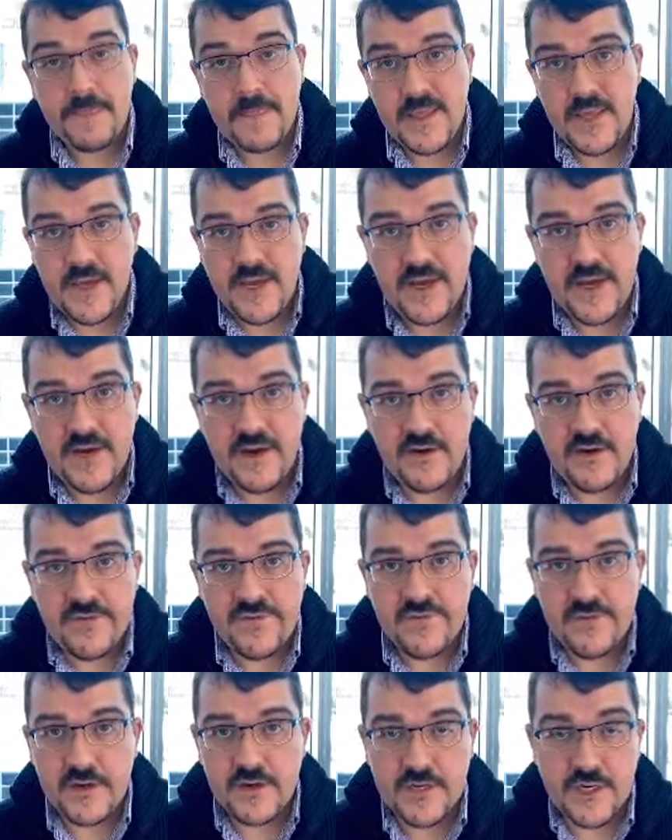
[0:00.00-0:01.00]

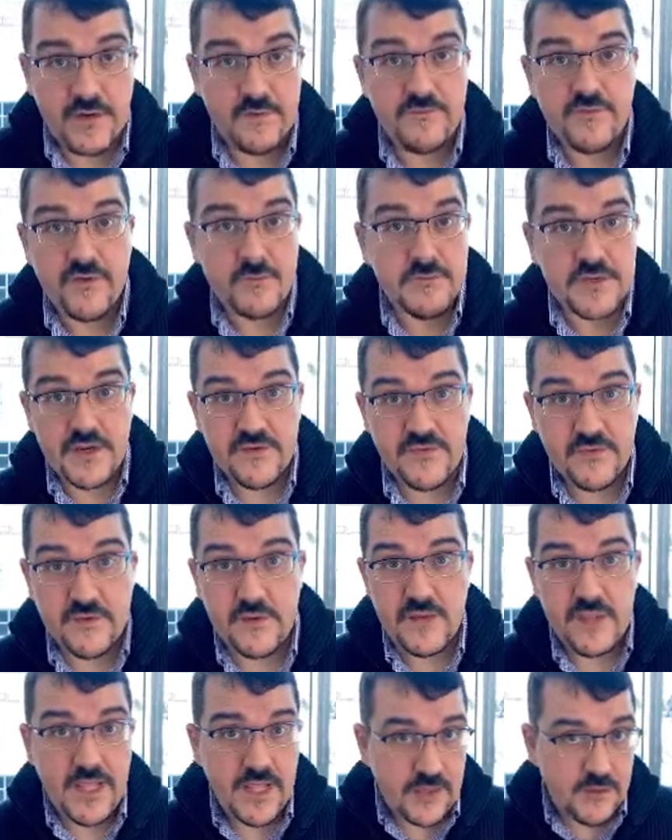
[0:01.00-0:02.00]
have come from
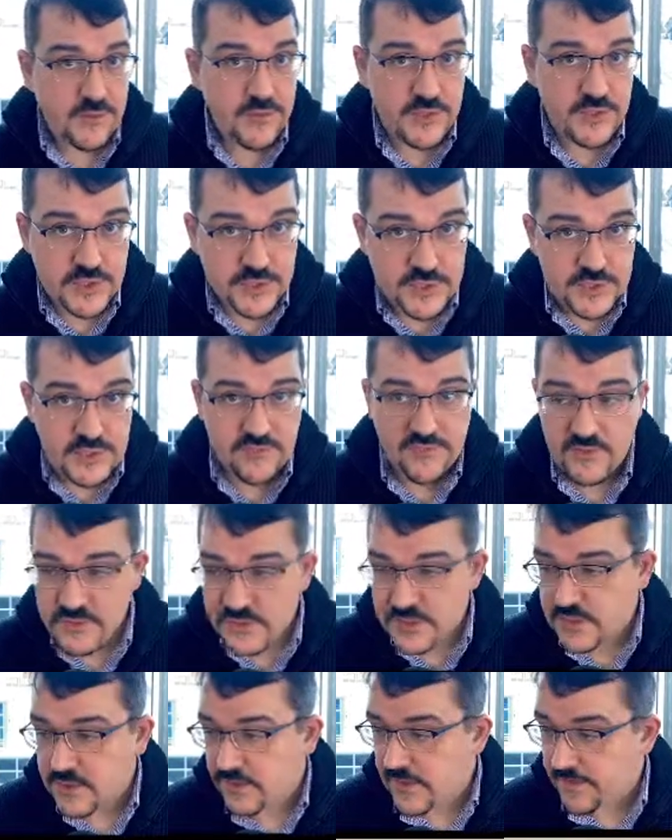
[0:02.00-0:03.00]
different languages, different
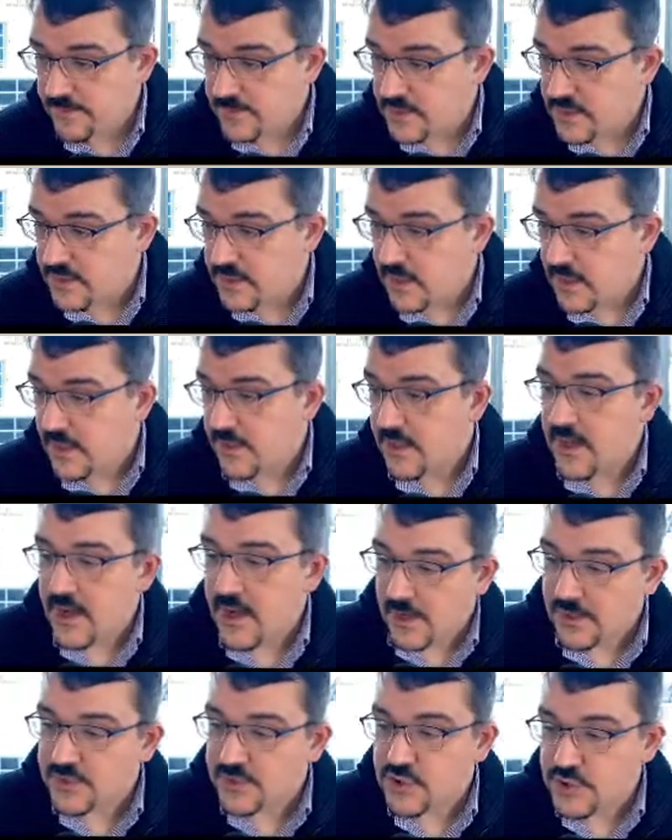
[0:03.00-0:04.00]
scripts,
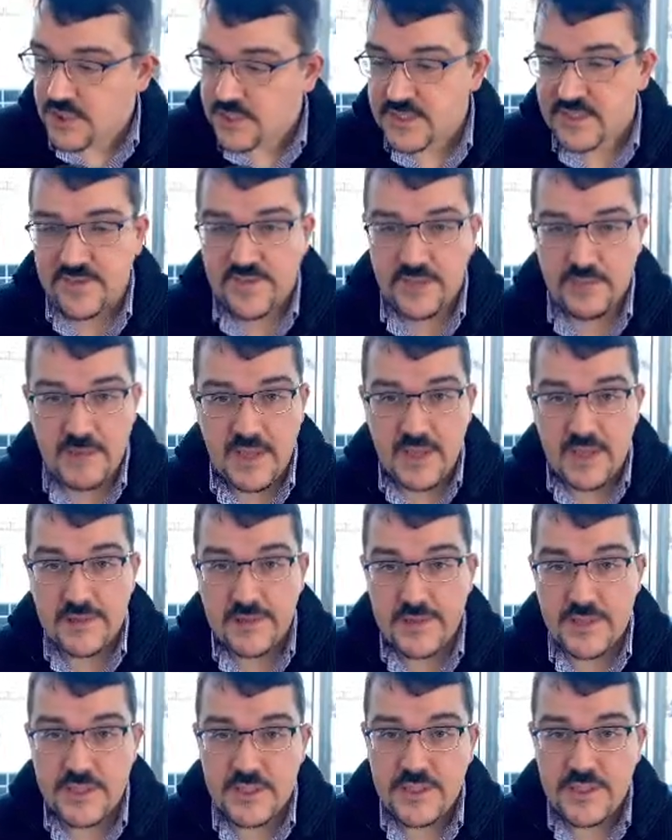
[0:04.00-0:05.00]
not just from
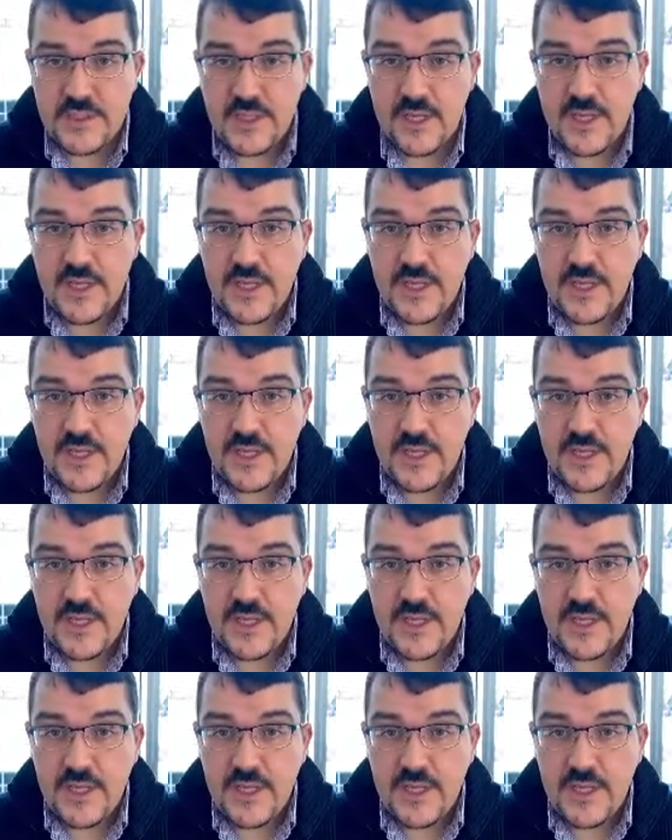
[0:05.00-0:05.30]
English.